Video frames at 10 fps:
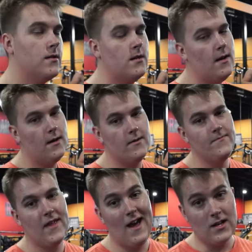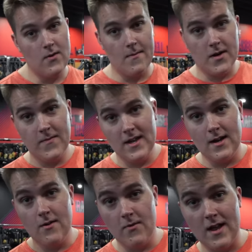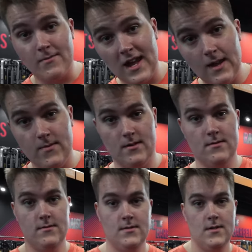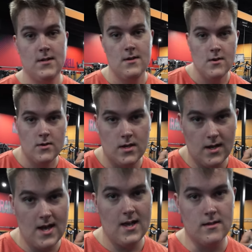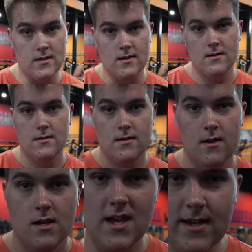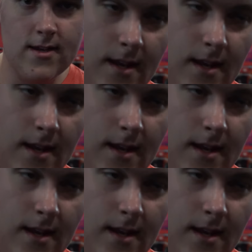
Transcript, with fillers: So that's what I'm gonna be when I'm gaming. So you guys, let's